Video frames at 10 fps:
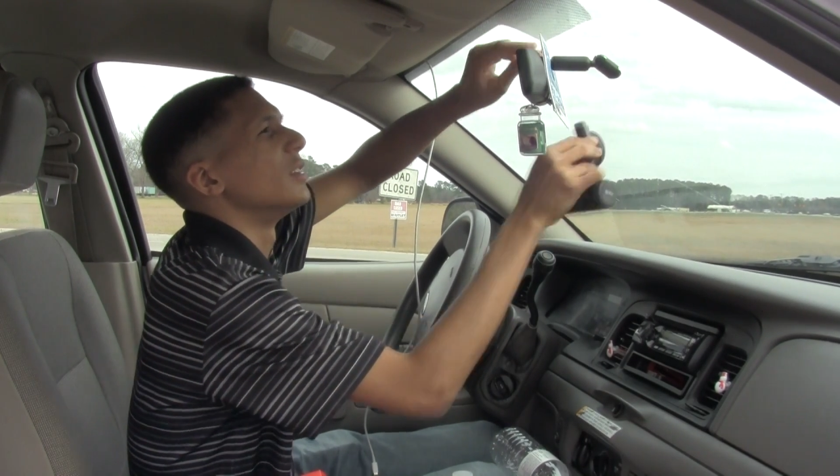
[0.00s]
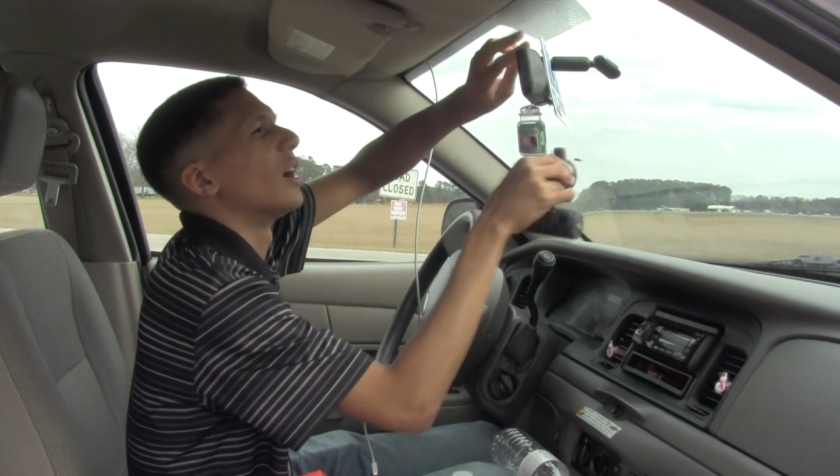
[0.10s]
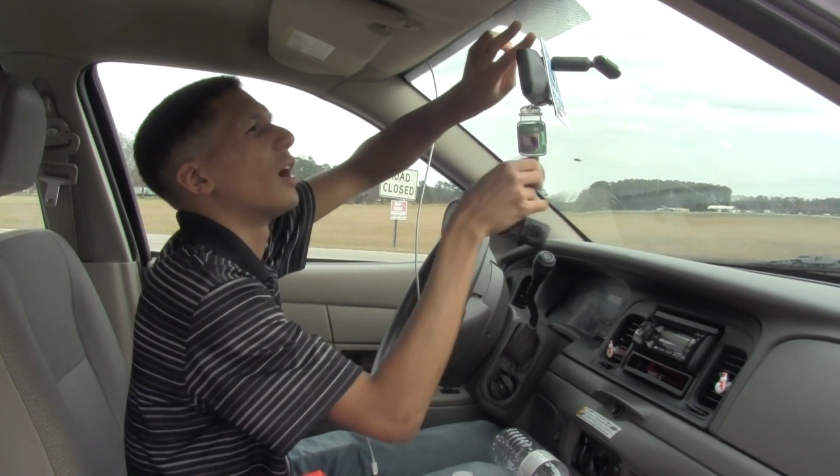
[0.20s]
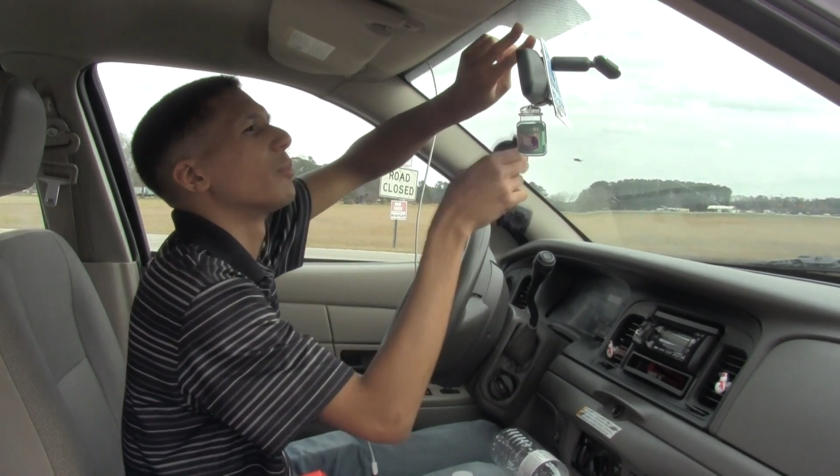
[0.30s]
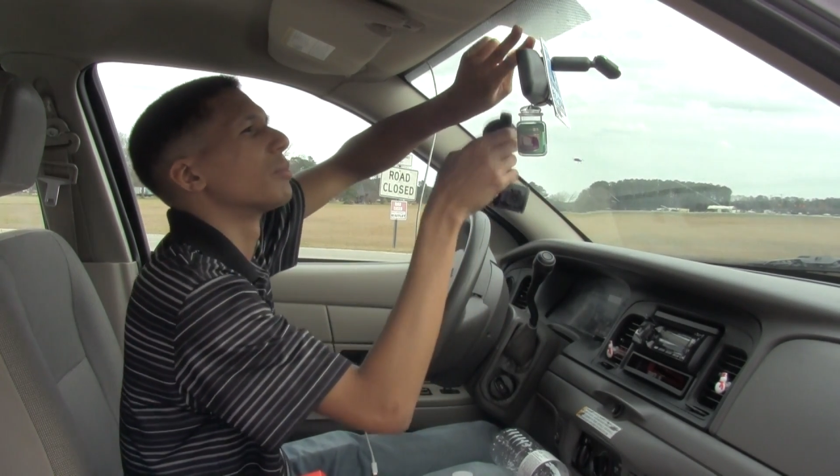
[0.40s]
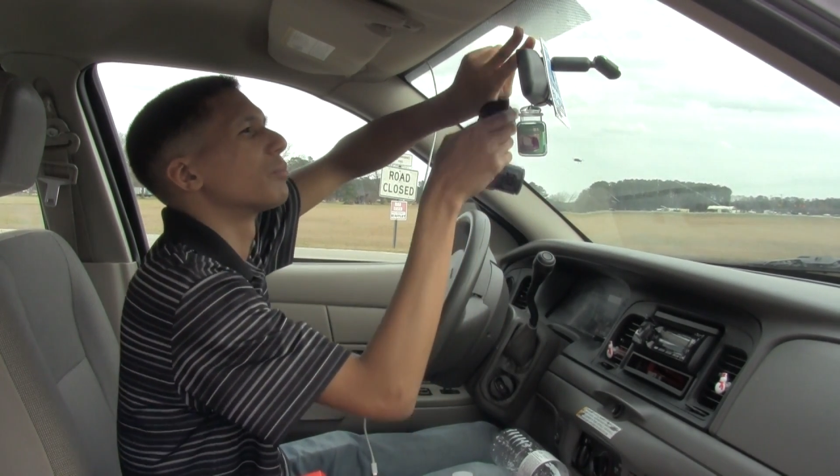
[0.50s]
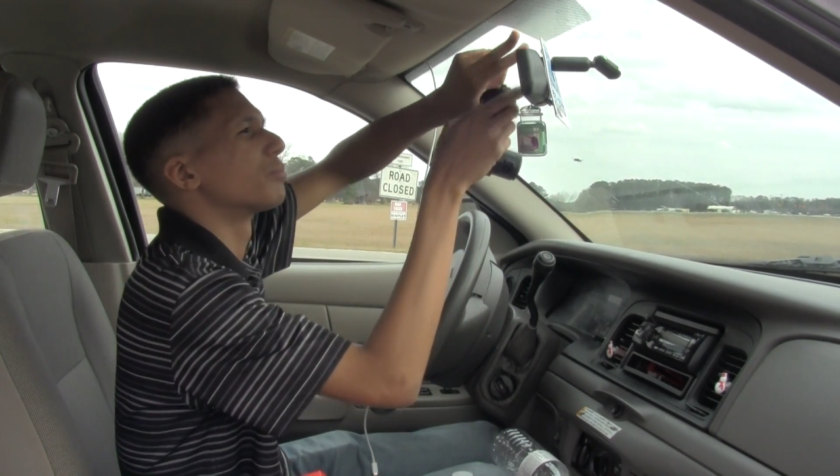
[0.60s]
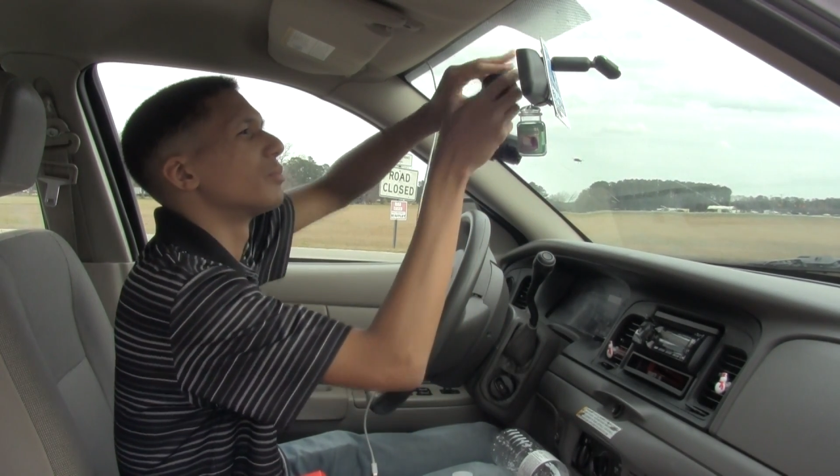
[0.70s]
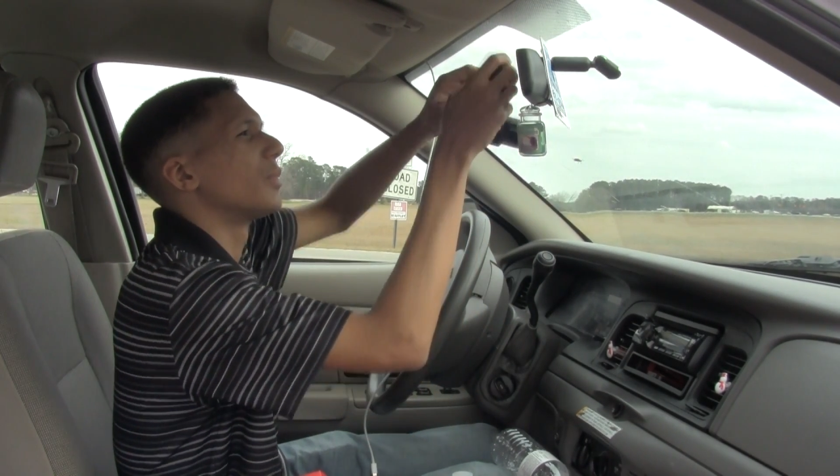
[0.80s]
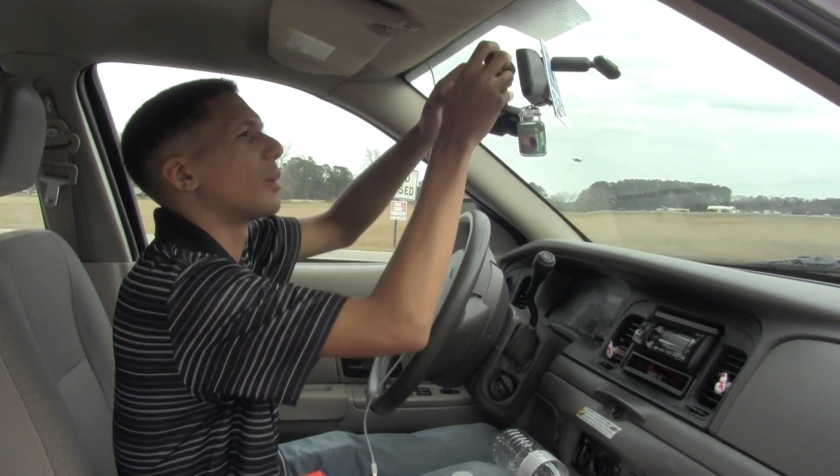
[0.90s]
Now
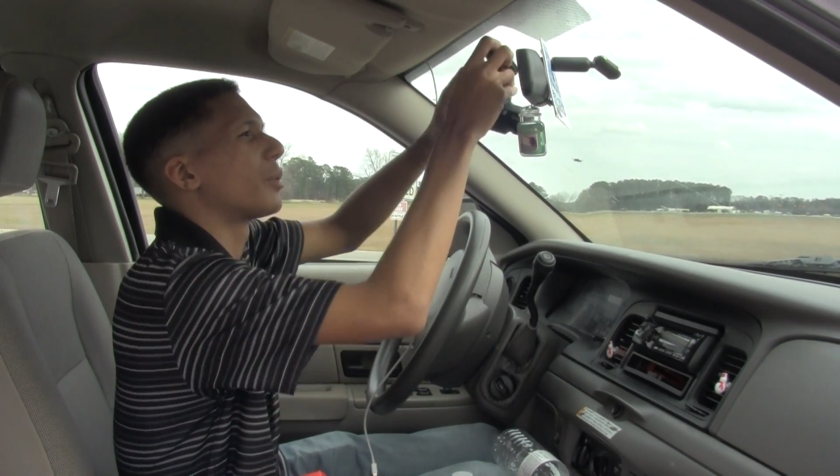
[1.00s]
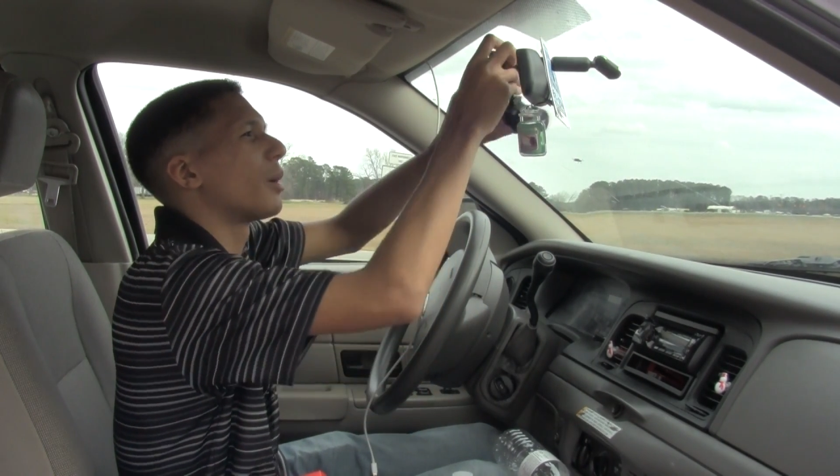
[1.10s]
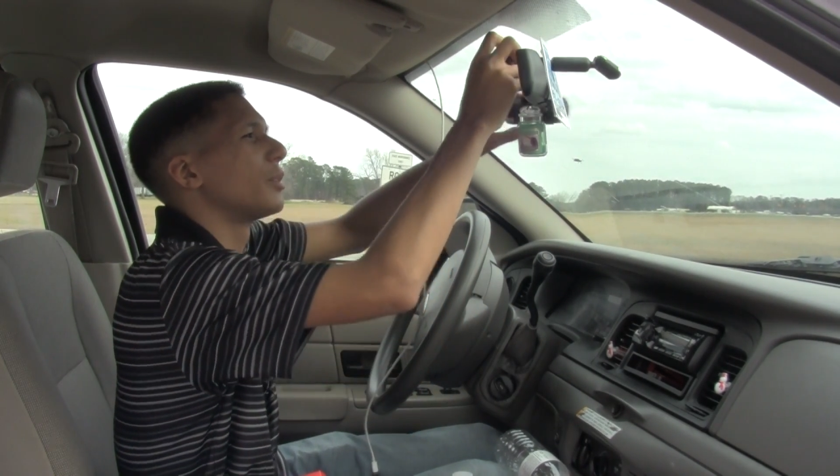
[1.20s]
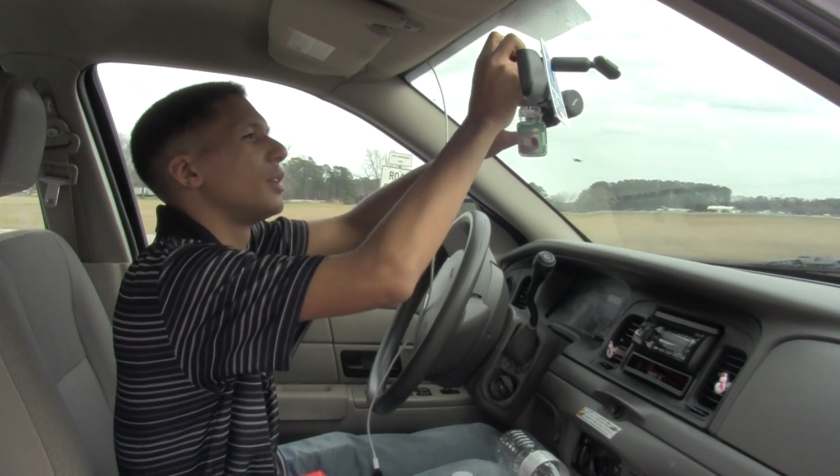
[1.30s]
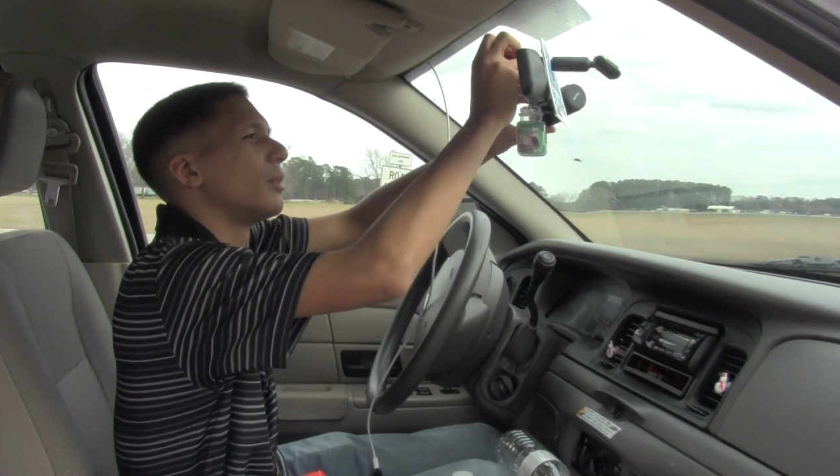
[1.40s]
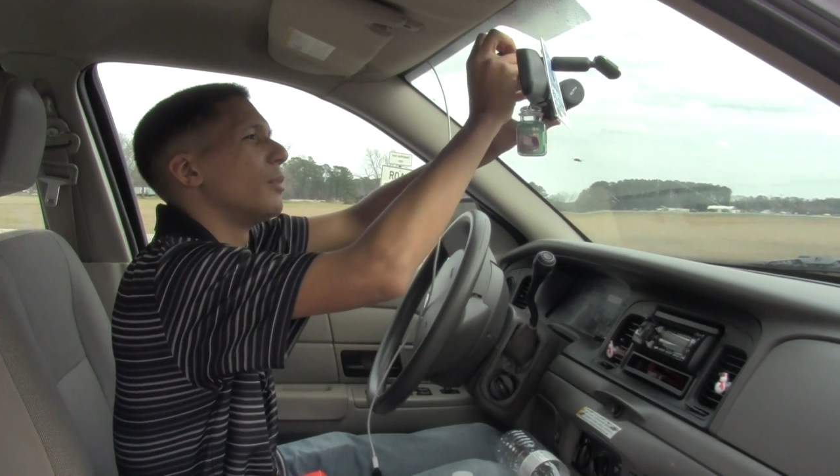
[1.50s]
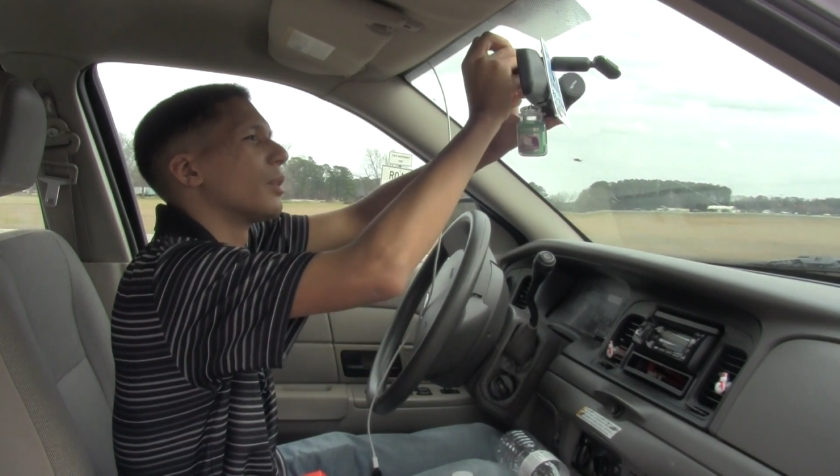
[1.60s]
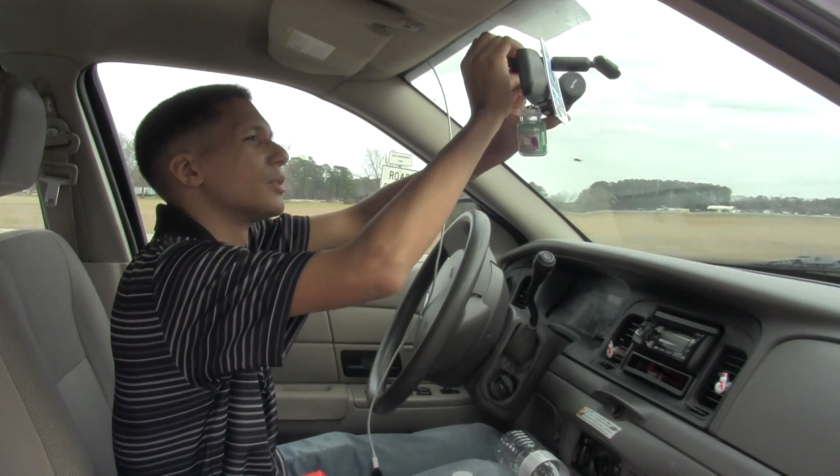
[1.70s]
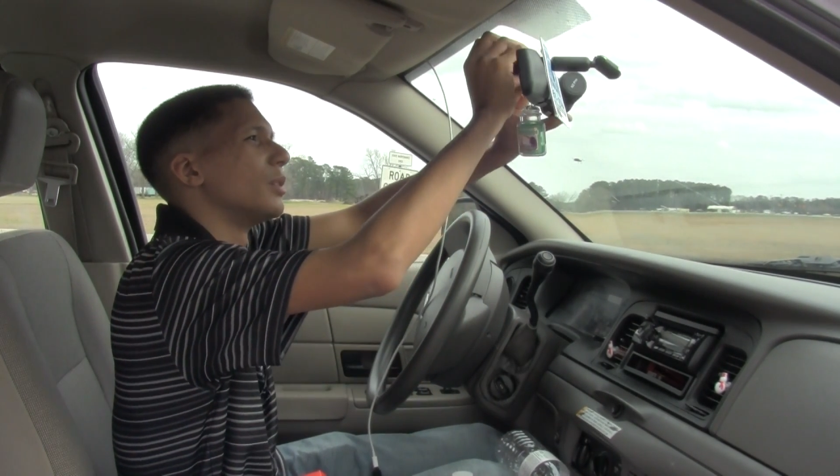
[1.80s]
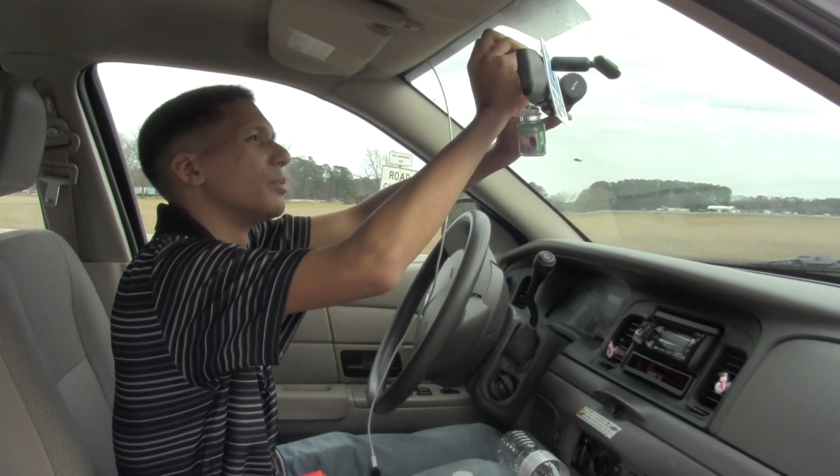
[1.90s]
I probably can't
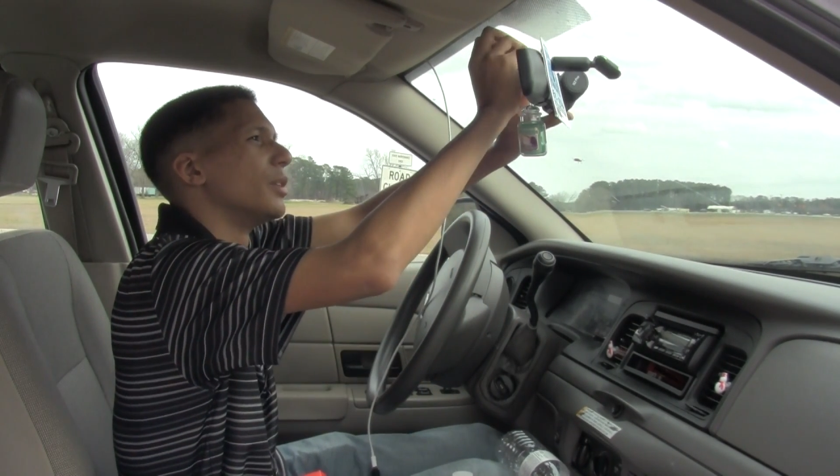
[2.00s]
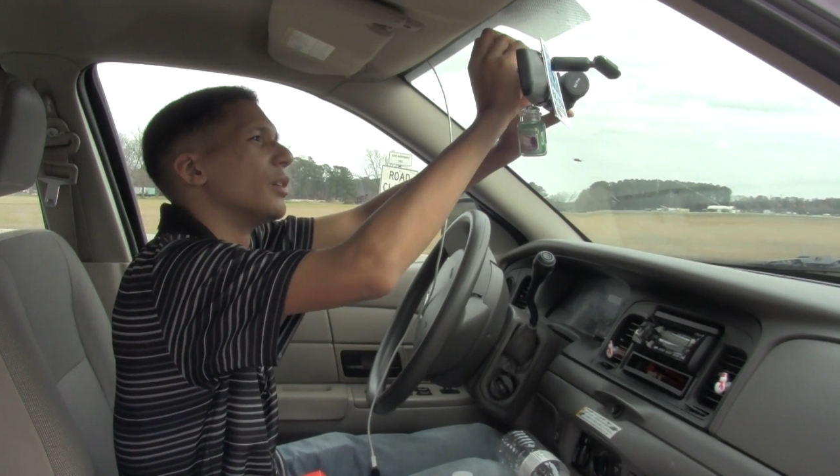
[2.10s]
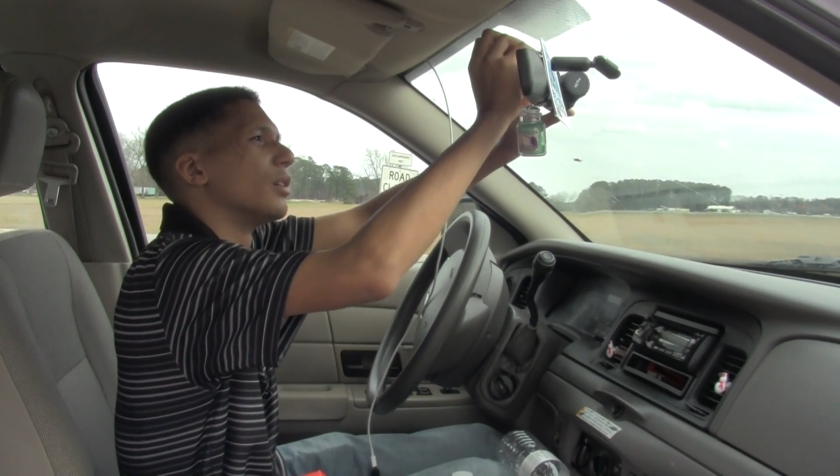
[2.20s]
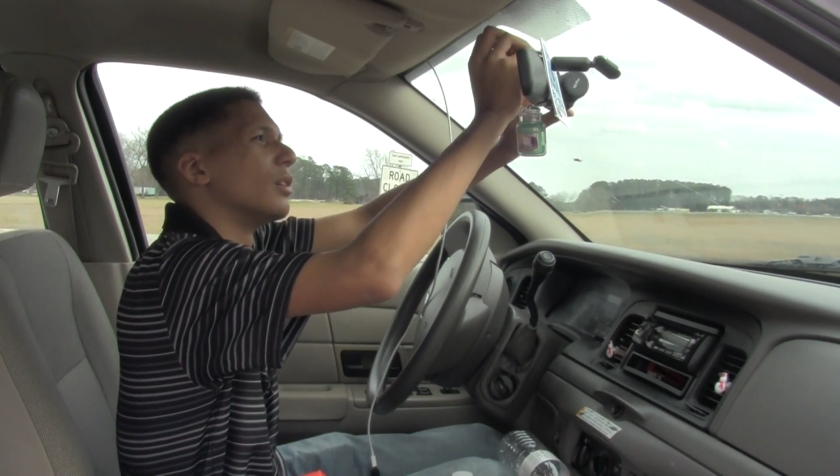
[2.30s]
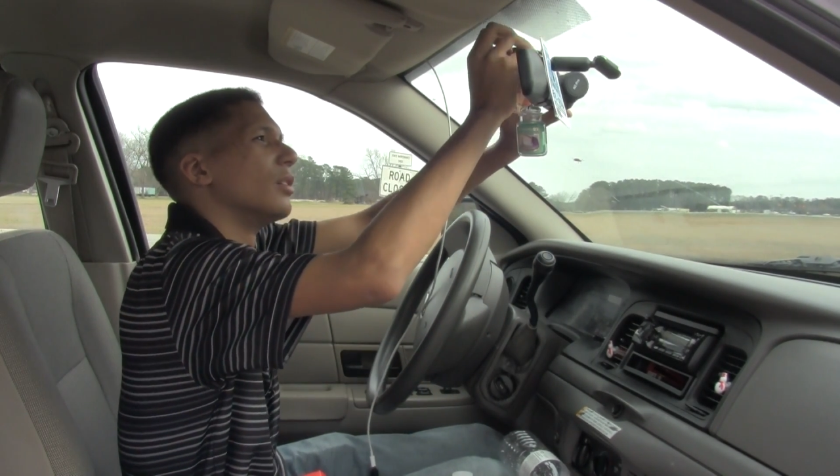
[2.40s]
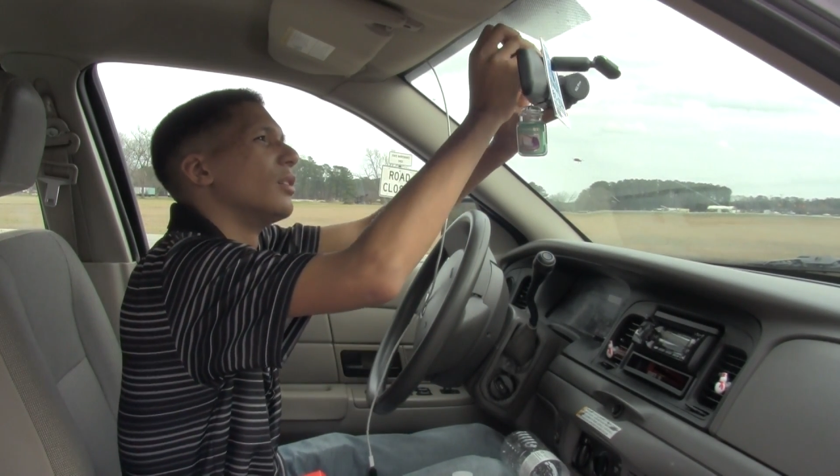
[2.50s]
mount it up there.